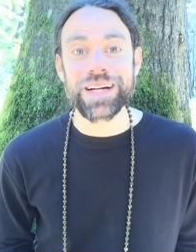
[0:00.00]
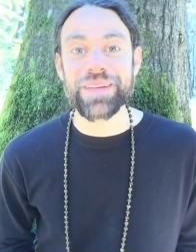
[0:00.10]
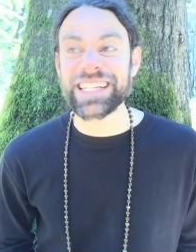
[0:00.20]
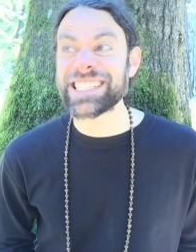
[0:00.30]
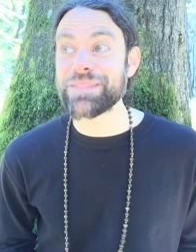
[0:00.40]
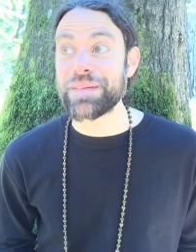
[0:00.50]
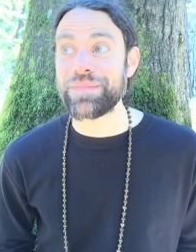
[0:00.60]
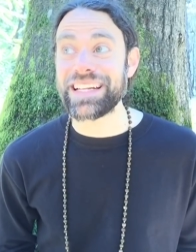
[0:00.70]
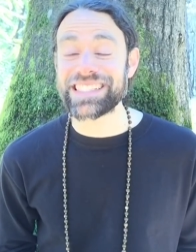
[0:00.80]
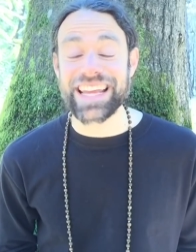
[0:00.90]
I'm not sleeping,
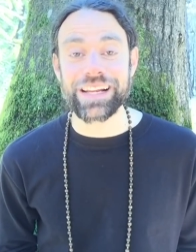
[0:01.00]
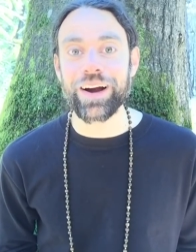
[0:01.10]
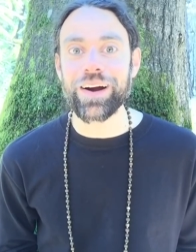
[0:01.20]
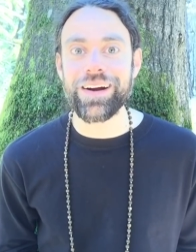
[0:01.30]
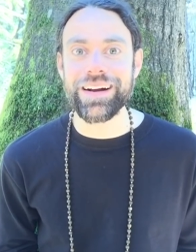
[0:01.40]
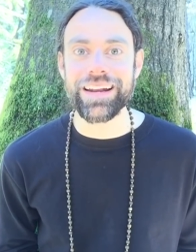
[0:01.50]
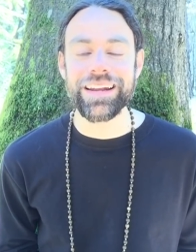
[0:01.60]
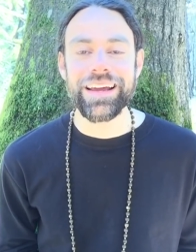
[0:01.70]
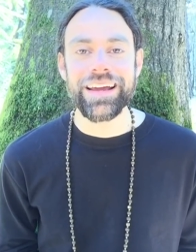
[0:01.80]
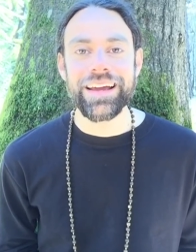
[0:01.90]
but it's getting hard. And
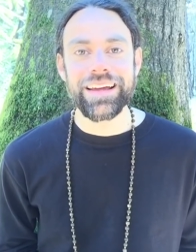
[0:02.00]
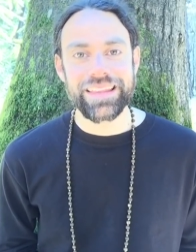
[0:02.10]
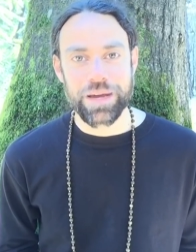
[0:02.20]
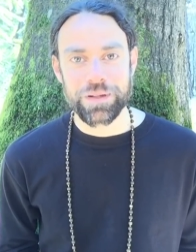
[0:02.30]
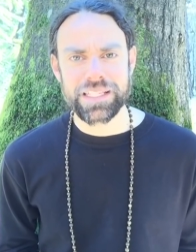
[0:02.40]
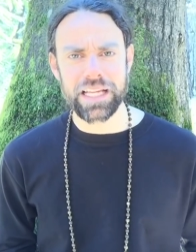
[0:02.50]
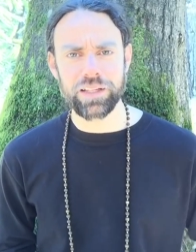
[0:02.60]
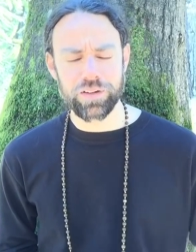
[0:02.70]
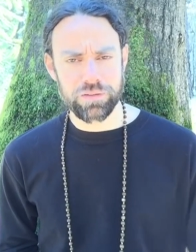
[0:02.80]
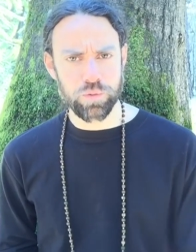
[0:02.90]
they would say,
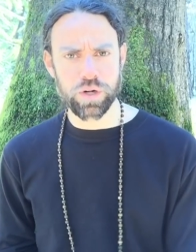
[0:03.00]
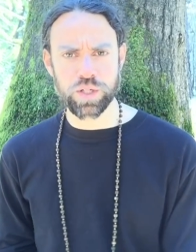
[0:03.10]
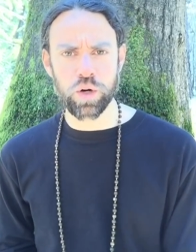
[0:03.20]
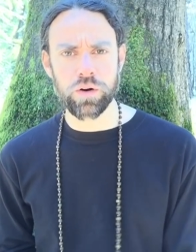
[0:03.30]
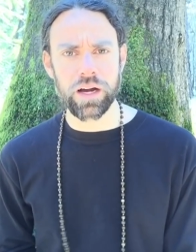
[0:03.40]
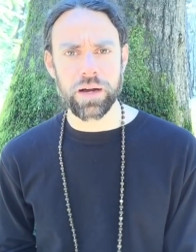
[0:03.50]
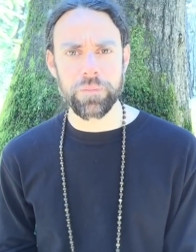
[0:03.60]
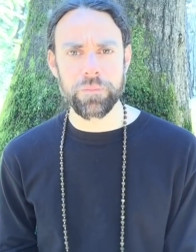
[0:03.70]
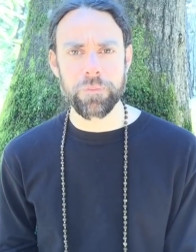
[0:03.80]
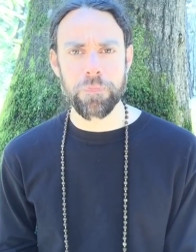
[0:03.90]
learn more Torah.
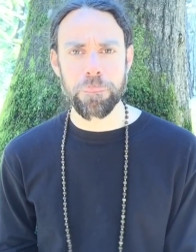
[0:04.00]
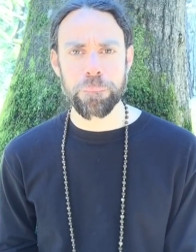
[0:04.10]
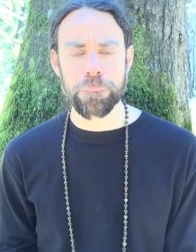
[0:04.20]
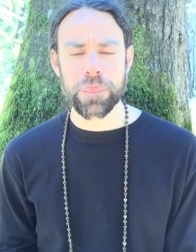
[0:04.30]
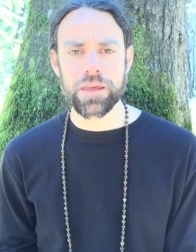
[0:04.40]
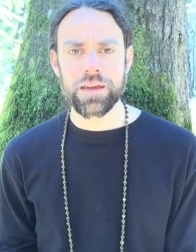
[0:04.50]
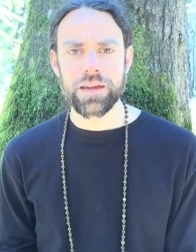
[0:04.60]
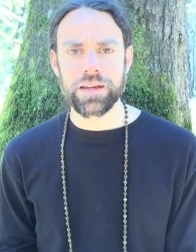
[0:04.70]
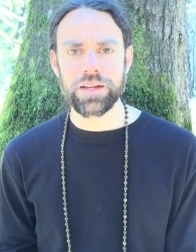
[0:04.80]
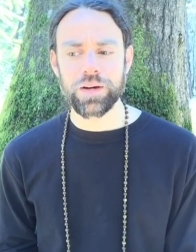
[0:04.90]

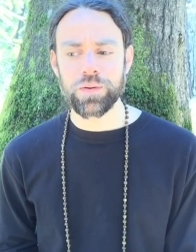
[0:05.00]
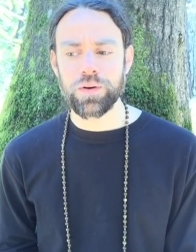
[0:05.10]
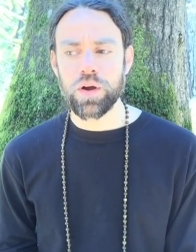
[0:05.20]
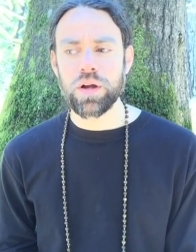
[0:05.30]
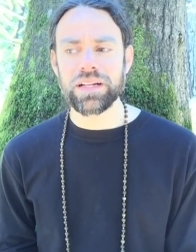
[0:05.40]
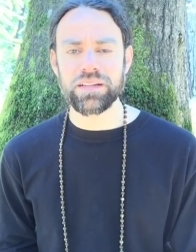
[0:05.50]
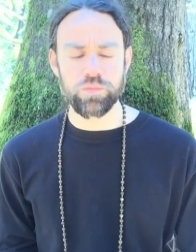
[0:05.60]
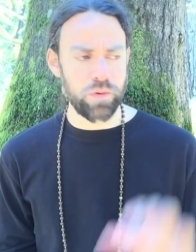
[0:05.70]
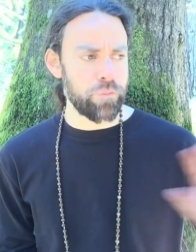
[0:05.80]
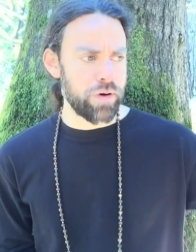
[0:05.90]
You know,
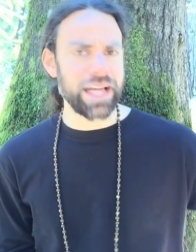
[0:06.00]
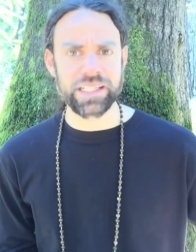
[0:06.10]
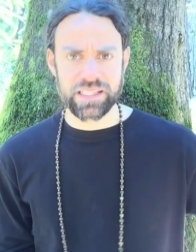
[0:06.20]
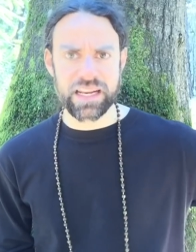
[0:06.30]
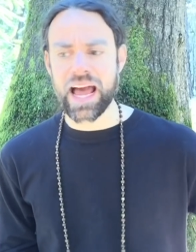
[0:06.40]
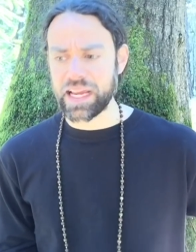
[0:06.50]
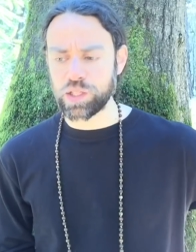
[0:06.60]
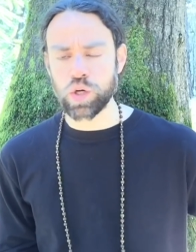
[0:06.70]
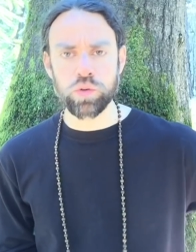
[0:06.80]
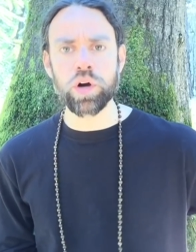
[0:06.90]
repress, deny,
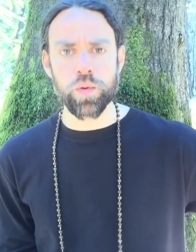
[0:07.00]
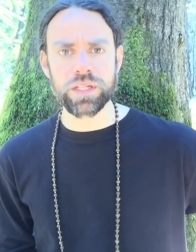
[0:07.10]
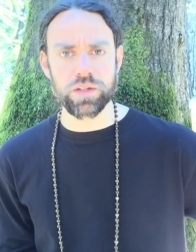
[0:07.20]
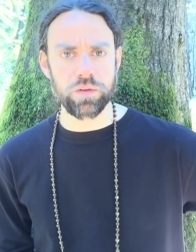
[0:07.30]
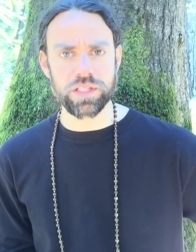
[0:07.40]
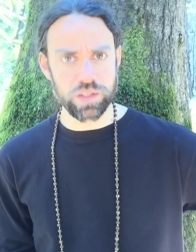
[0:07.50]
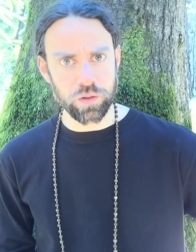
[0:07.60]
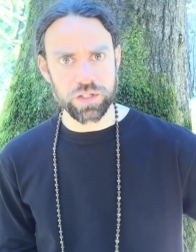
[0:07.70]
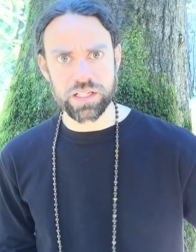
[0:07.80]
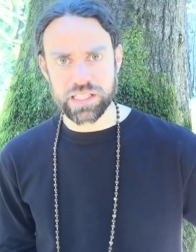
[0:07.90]
don't go into those
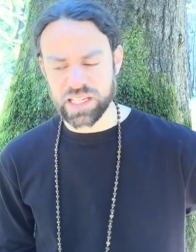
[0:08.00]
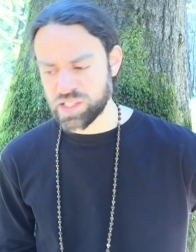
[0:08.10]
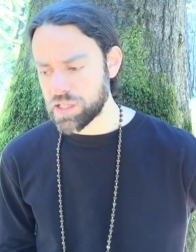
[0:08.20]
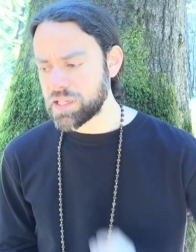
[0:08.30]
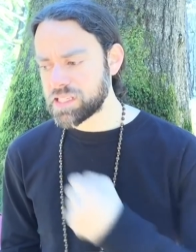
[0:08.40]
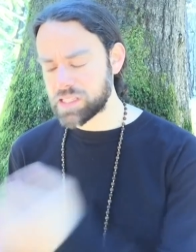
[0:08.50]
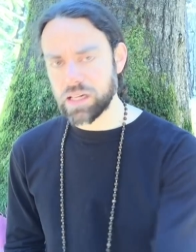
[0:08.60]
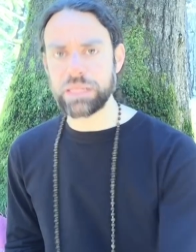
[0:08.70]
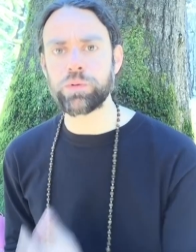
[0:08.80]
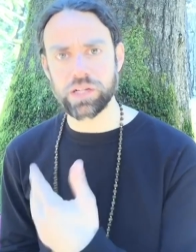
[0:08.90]
indulgences.
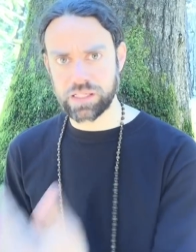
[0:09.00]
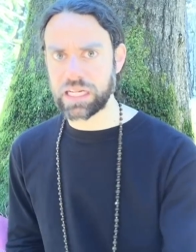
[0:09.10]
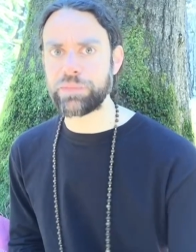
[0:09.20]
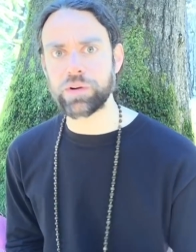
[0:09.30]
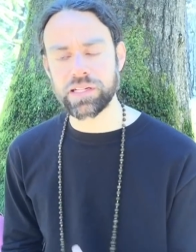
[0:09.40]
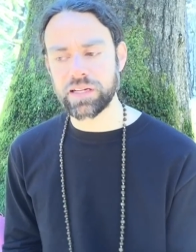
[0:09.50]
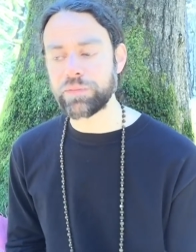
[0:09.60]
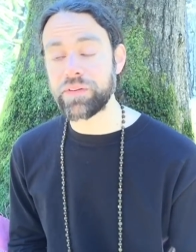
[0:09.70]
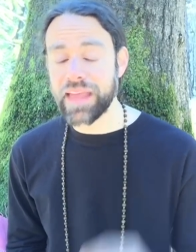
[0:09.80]
Study more, study more, study more.